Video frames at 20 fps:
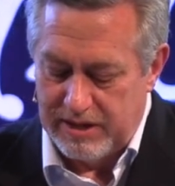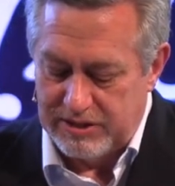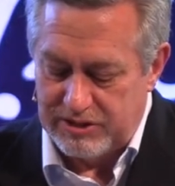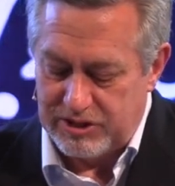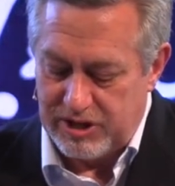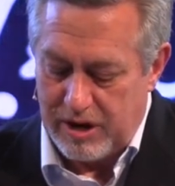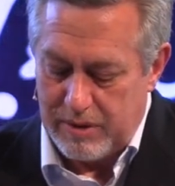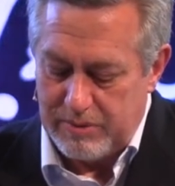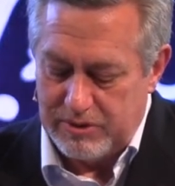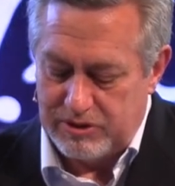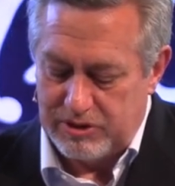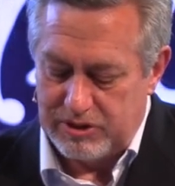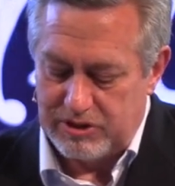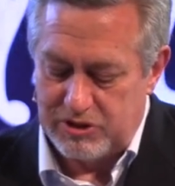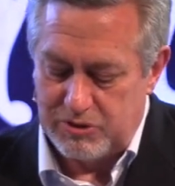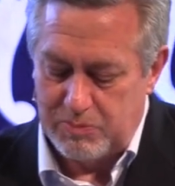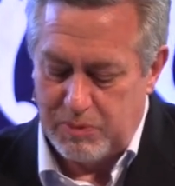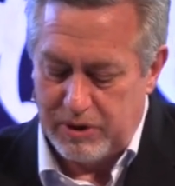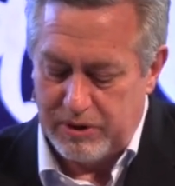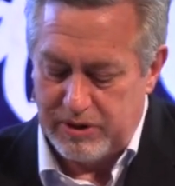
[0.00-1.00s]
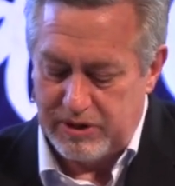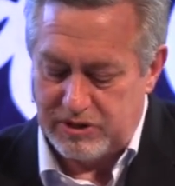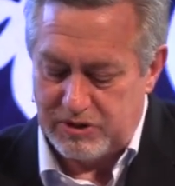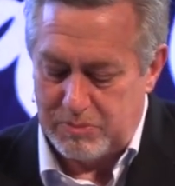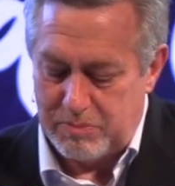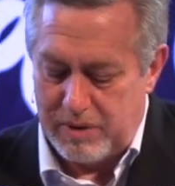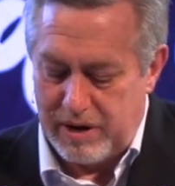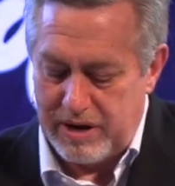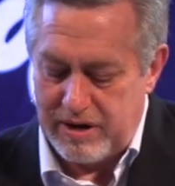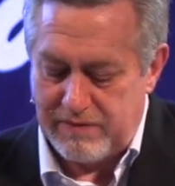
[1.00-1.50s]
Simon's
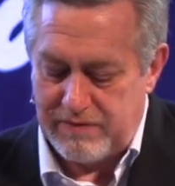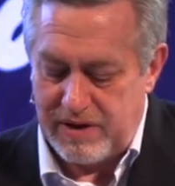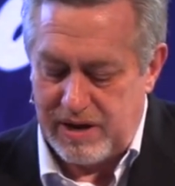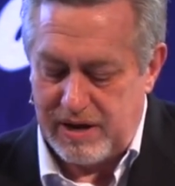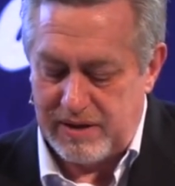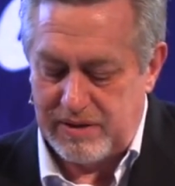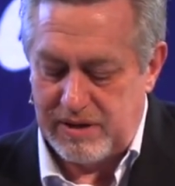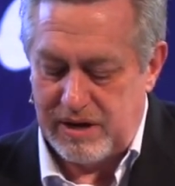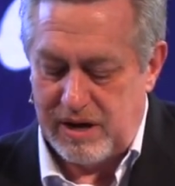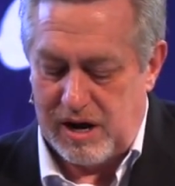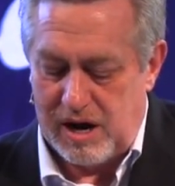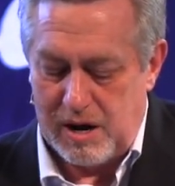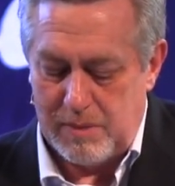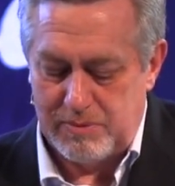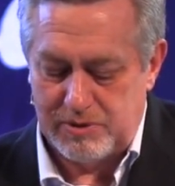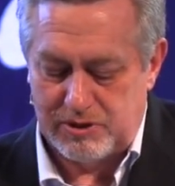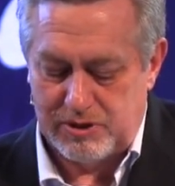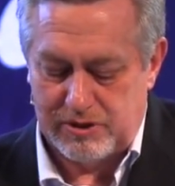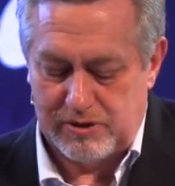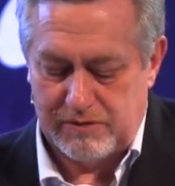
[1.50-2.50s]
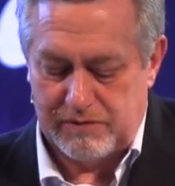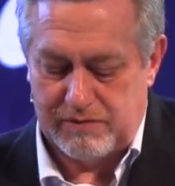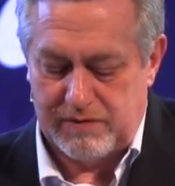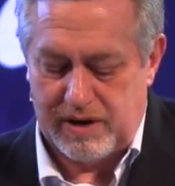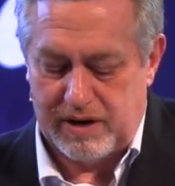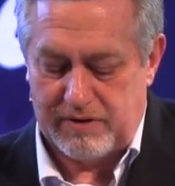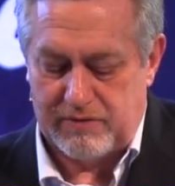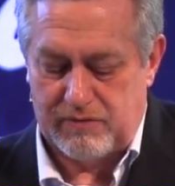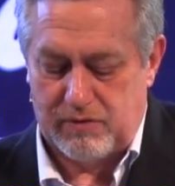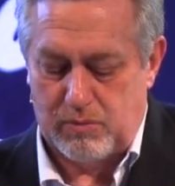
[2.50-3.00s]
experience might have had the opposite
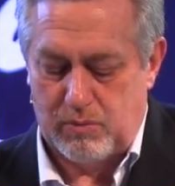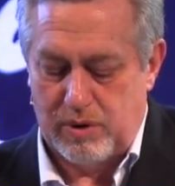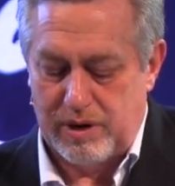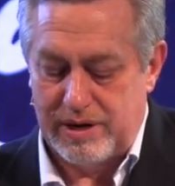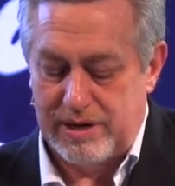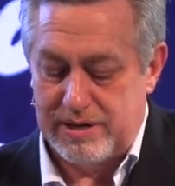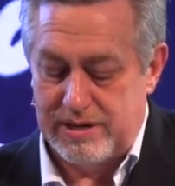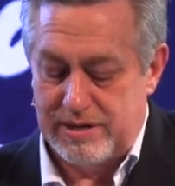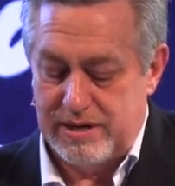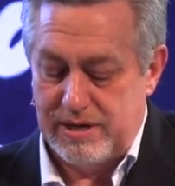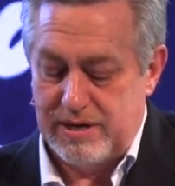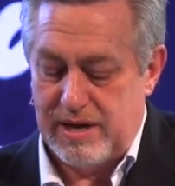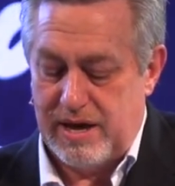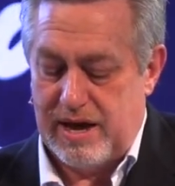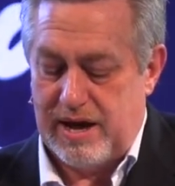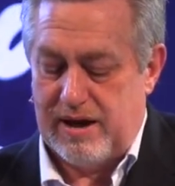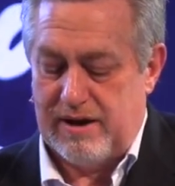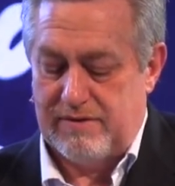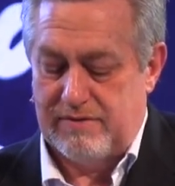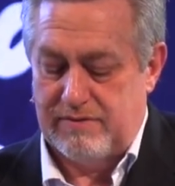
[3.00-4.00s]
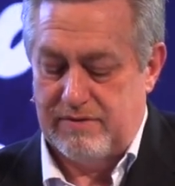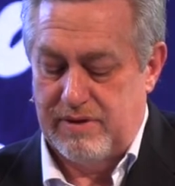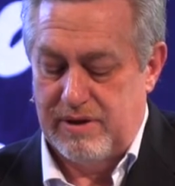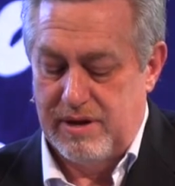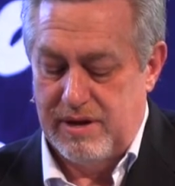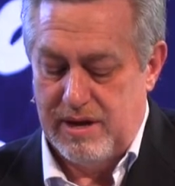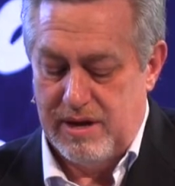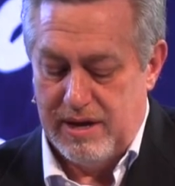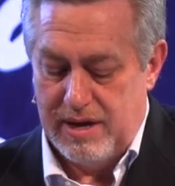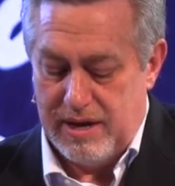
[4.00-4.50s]
effect from what it did have,
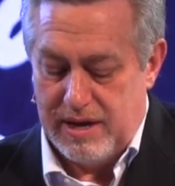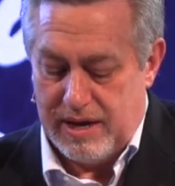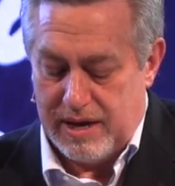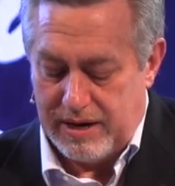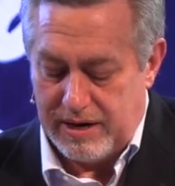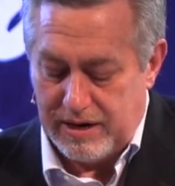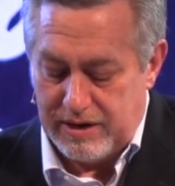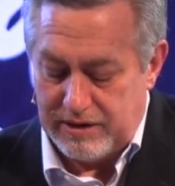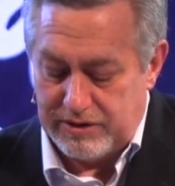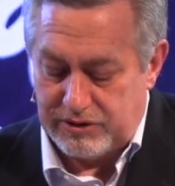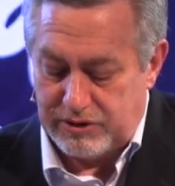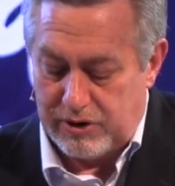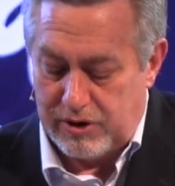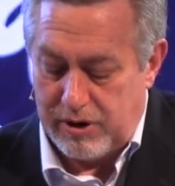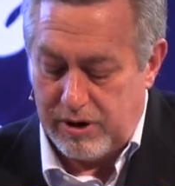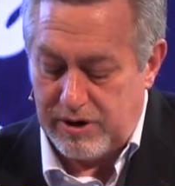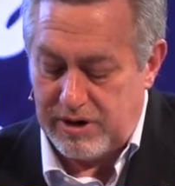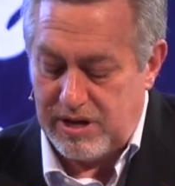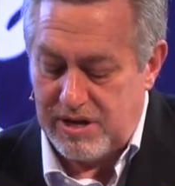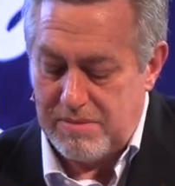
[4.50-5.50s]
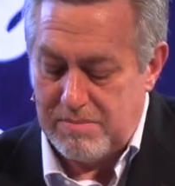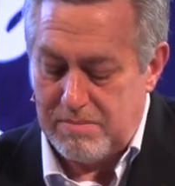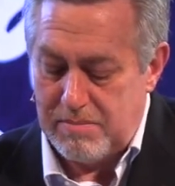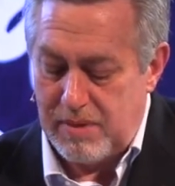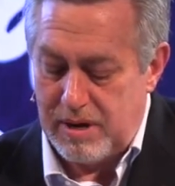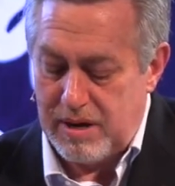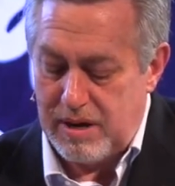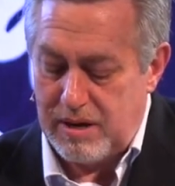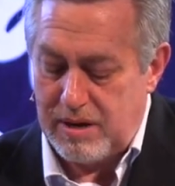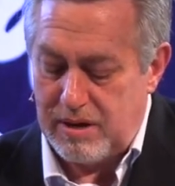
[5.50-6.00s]
and in his heart he
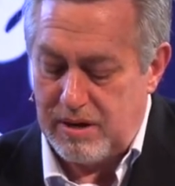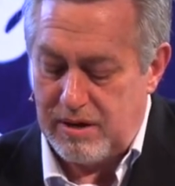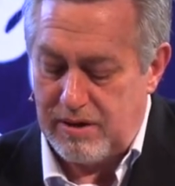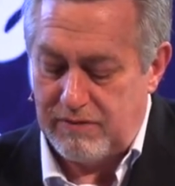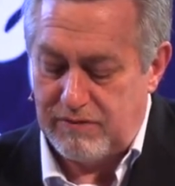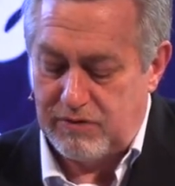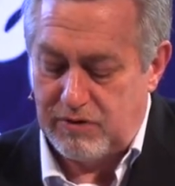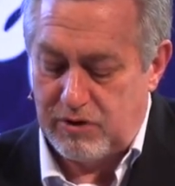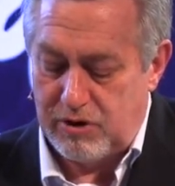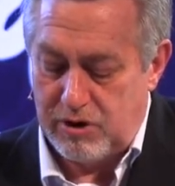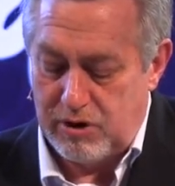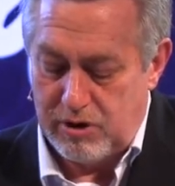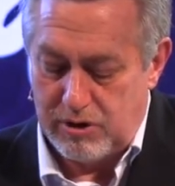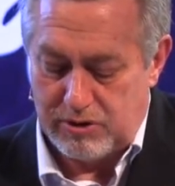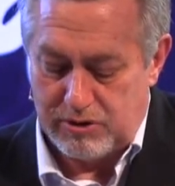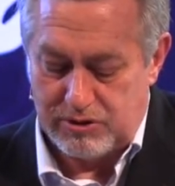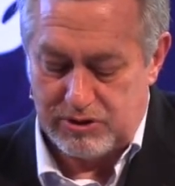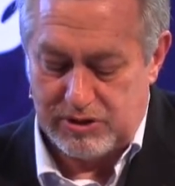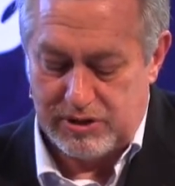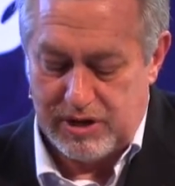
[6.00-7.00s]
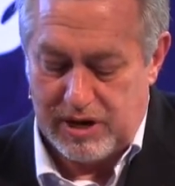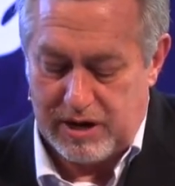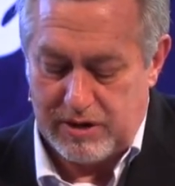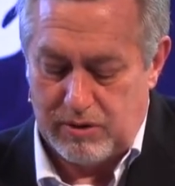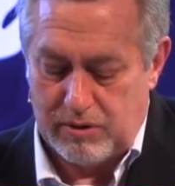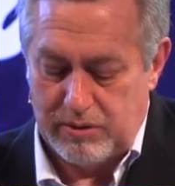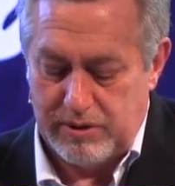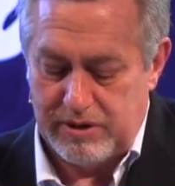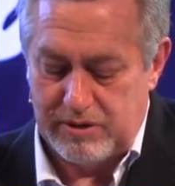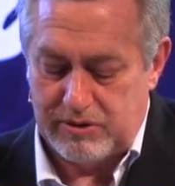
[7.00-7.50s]
may have cursed
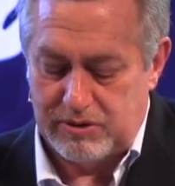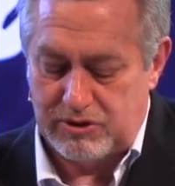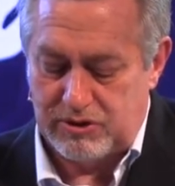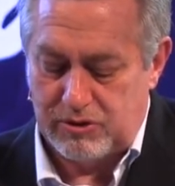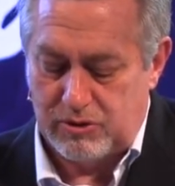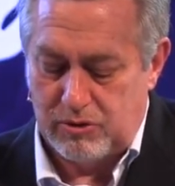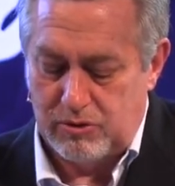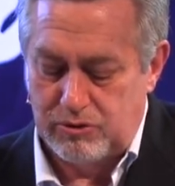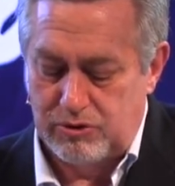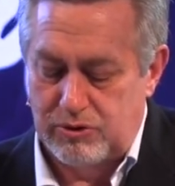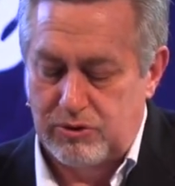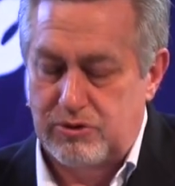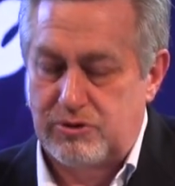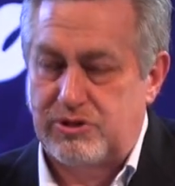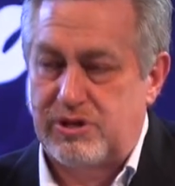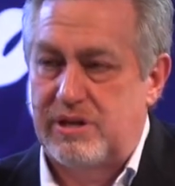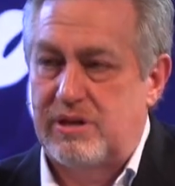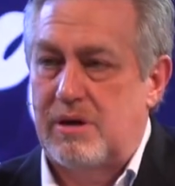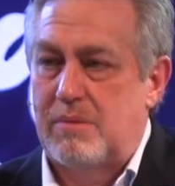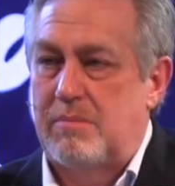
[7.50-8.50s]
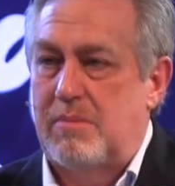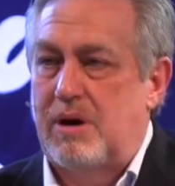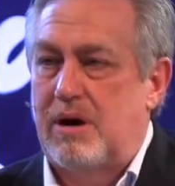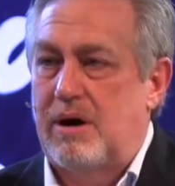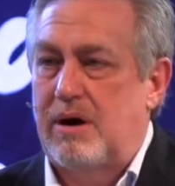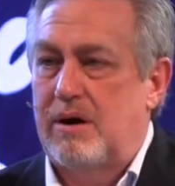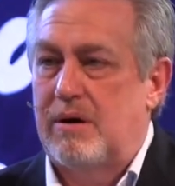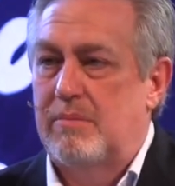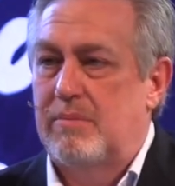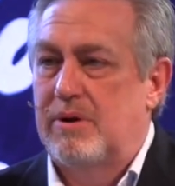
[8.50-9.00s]
not only the soldiers and the
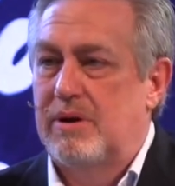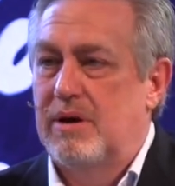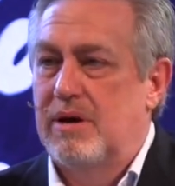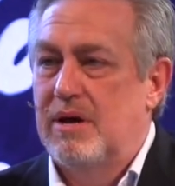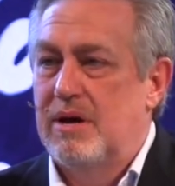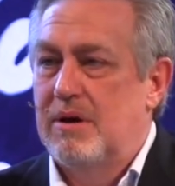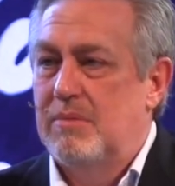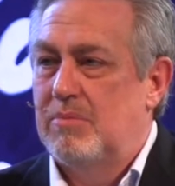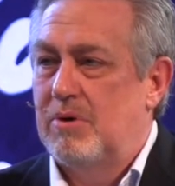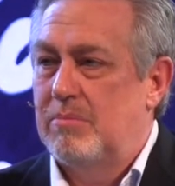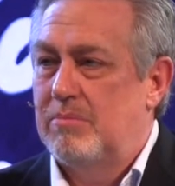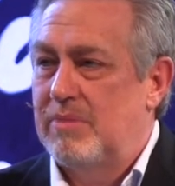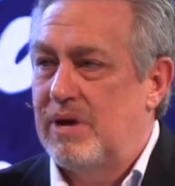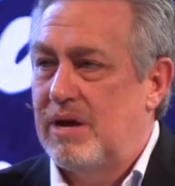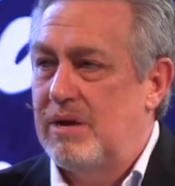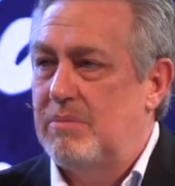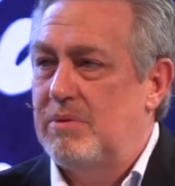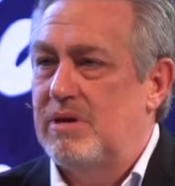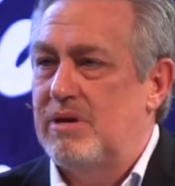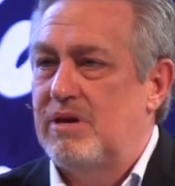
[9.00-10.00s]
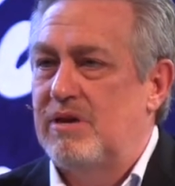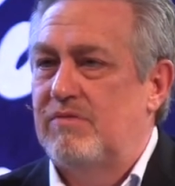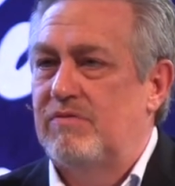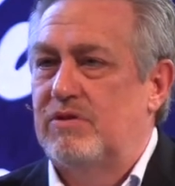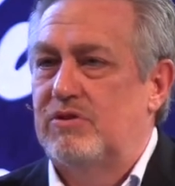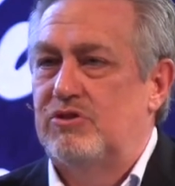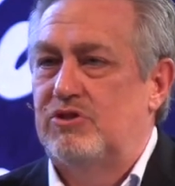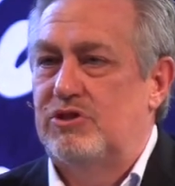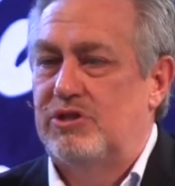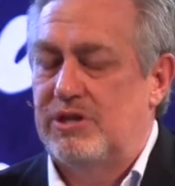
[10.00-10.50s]
mob, but maybe
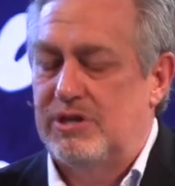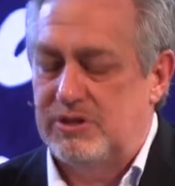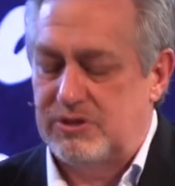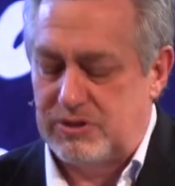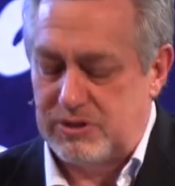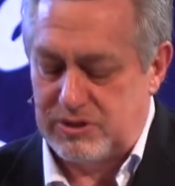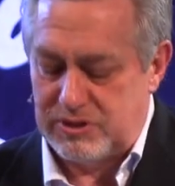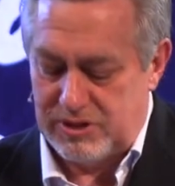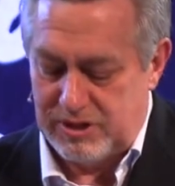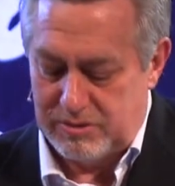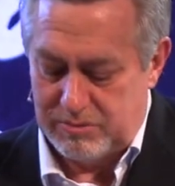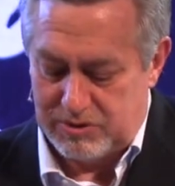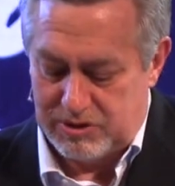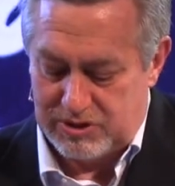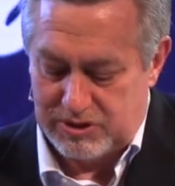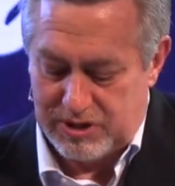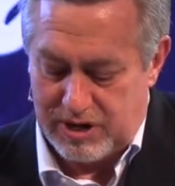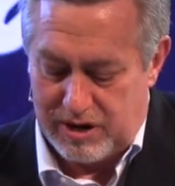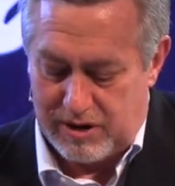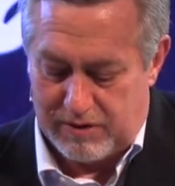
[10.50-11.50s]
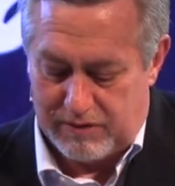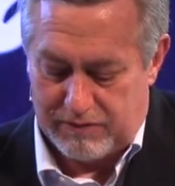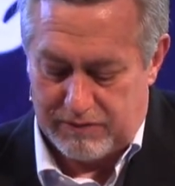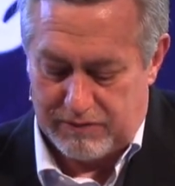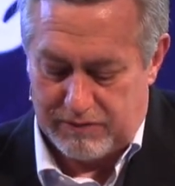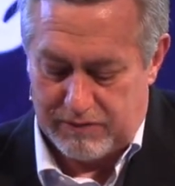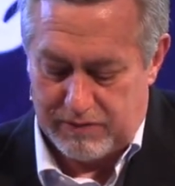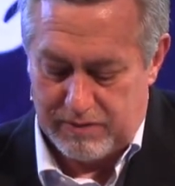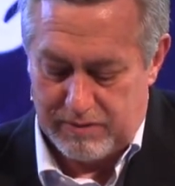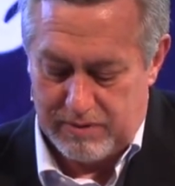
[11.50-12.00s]
even Jesus
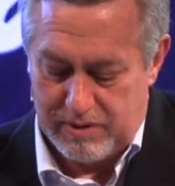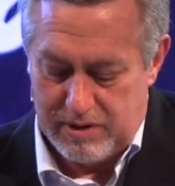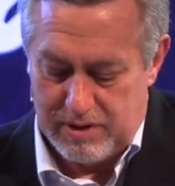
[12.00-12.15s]
himself